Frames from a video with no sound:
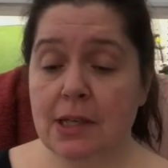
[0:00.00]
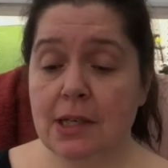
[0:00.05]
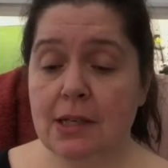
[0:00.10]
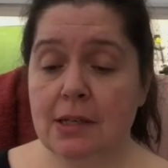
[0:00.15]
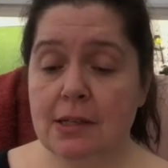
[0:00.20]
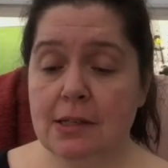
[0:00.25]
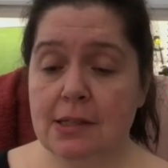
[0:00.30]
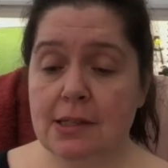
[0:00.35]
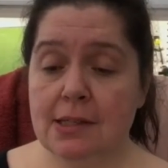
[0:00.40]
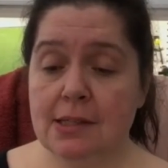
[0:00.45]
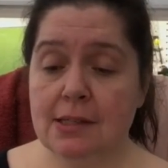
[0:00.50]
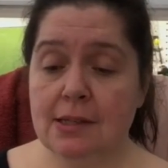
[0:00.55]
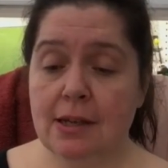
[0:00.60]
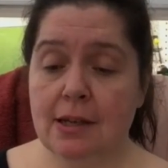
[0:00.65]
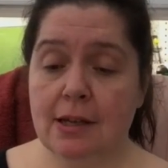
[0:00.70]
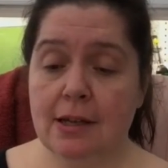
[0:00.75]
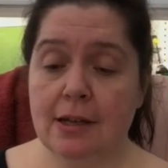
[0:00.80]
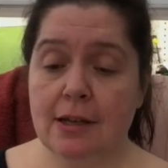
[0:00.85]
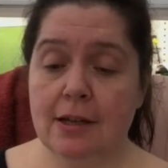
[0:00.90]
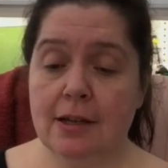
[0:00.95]
It's
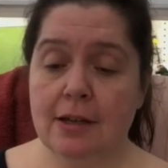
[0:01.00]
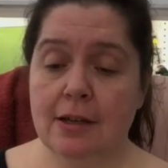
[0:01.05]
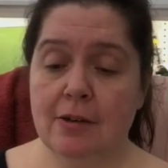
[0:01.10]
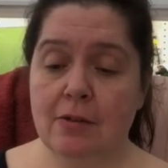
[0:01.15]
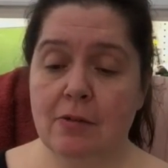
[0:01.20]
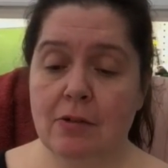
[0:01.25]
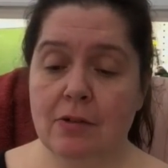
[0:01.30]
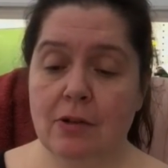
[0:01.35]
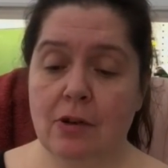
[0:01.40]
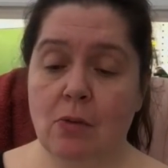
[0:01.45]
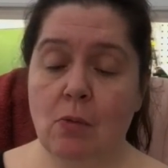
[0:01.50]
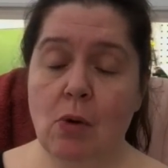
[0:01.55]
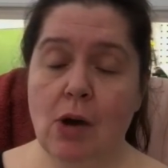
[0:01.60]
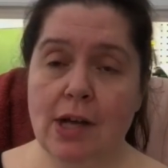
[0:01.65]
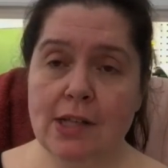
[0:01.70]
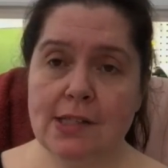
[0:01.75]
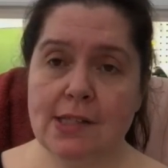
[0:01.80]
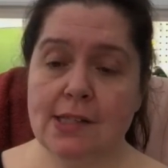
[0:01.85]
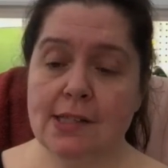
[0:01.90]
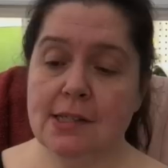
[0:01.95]
uh, a
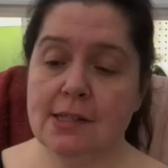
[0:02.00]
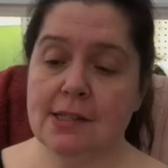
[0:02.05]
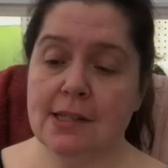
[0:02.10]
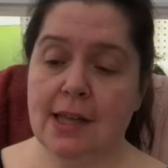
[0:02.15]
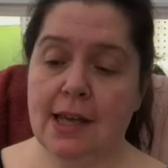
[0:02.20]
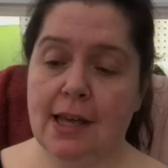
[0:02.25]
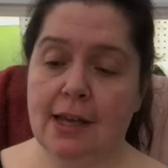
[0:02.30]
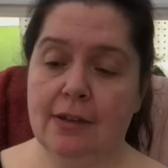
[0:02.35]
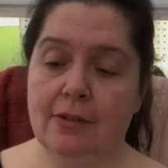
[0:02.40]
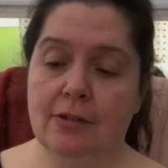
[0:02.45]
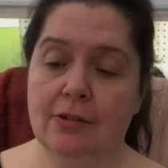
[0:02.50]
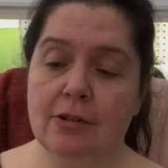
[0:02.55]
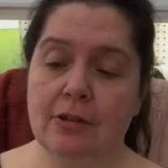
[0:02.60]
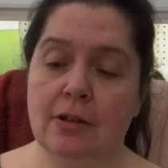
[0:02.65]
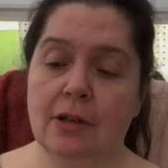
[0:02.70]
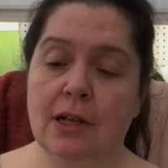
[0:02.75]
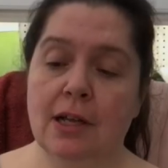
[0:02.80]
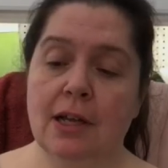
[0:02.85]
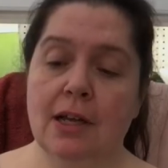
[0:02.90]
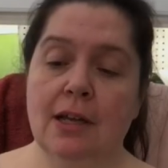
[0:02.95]
Watson's
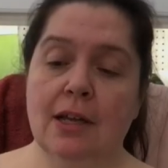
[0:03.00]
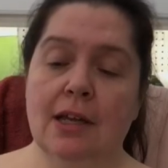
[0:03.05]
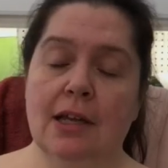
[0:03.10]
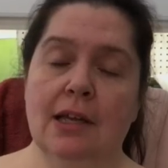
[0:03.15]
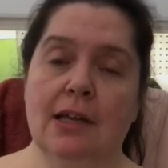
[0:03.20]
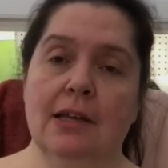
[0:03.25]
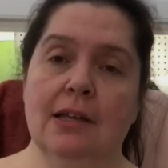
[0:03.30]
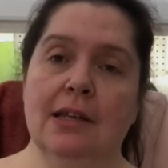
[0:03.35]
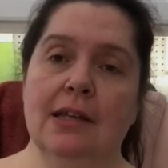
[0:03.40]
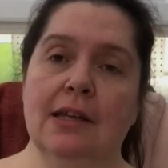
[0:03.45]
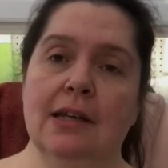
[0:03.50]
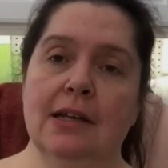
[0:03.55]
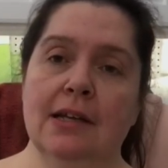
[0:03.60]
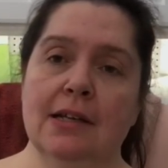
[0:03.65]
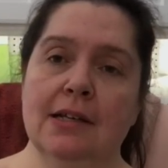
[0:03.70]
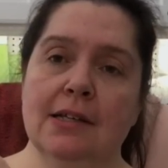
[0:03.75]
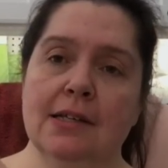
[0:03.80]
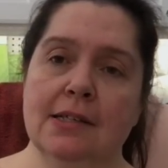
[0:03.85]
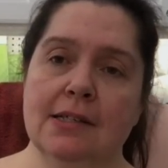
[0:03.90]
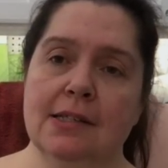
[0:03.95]
candle and it
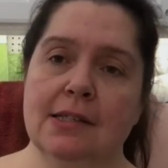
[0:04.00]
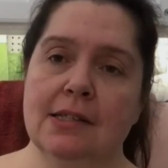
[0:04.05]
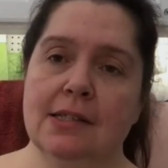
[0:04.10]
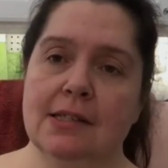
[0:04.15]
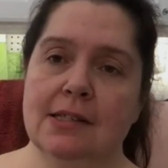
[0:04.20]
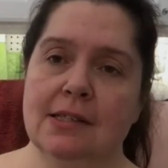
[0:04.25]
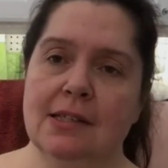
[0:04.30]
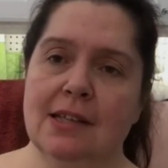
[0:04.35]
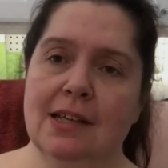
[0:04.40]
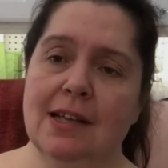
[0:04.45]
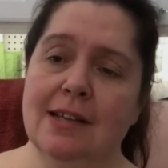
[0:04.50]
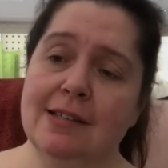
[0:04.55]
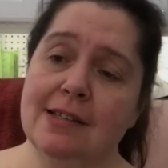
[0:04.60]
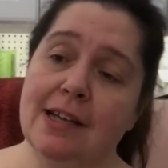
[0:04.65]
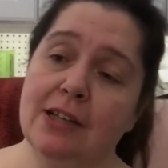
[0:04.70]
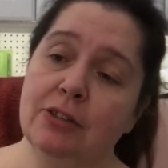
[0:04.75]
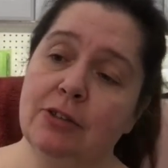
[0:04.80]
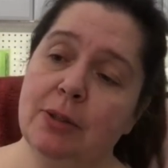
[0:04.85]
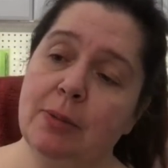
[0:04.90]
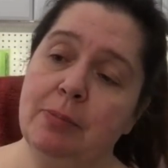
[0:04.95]
has this, it's
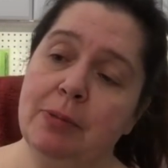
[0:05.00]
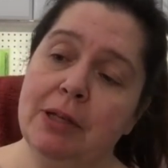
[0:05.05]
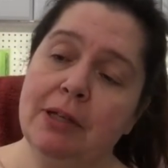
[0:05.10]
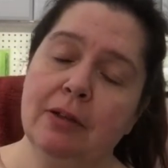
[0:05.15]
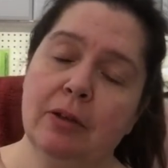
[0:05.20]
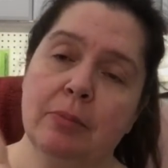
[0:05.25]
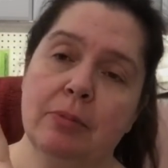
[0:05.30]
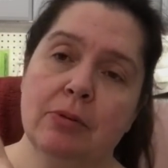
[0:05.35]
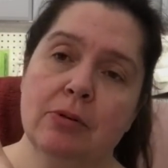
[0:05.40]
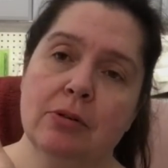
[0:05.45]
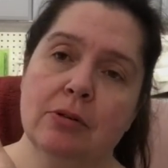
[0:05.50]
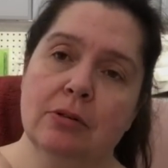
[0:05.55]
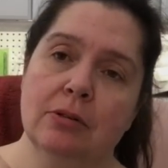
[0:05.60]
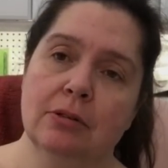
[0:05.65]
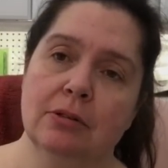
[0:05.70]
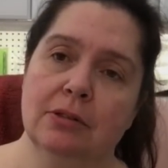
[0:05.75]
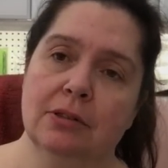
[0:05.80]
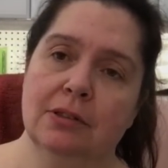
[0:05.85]
actually peelable